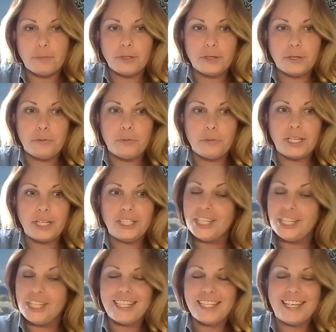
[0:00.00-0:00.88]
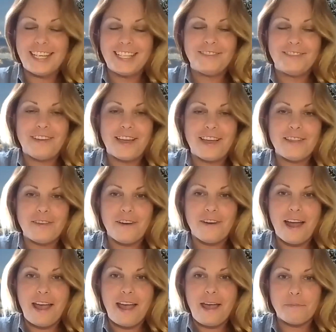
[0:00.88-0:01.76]
so we just need to find the
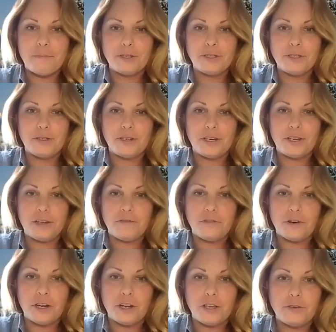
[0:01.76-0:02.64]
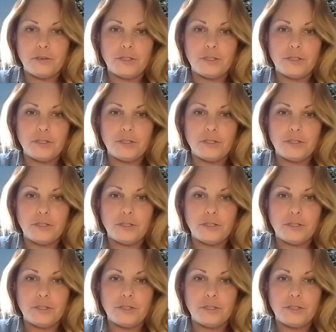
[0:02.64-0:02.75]
right opportunity for you.